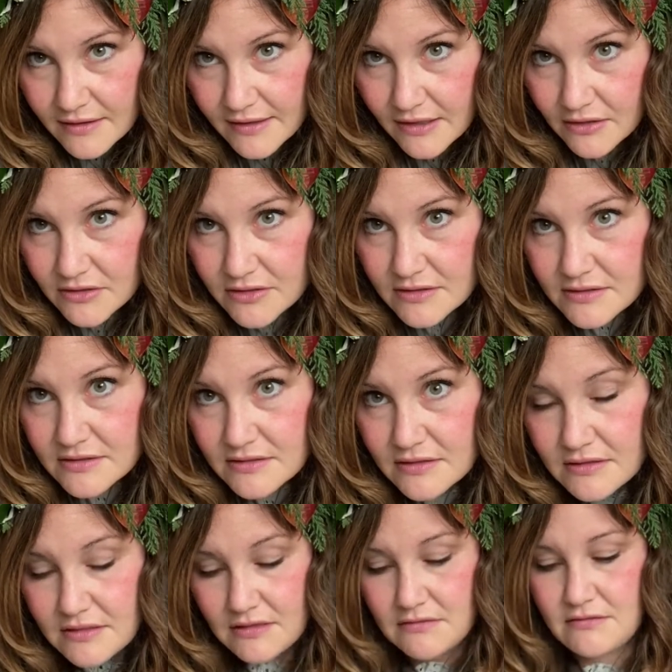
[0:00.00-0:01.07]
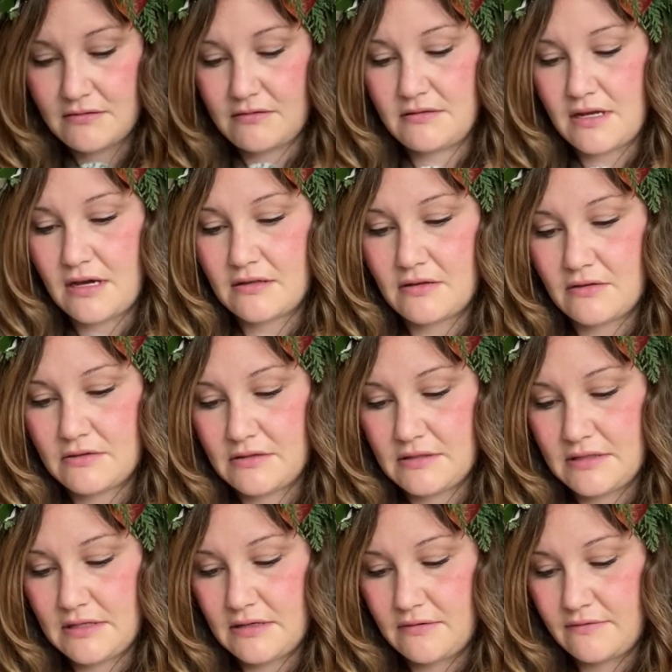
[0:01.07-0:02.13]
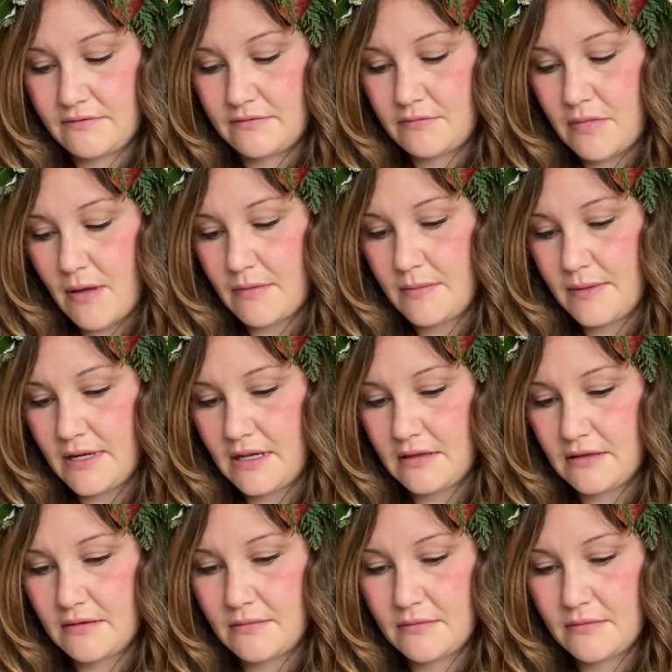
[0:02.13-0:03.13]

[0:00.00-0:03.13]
I'll just tuck those instead of bobby pinning them,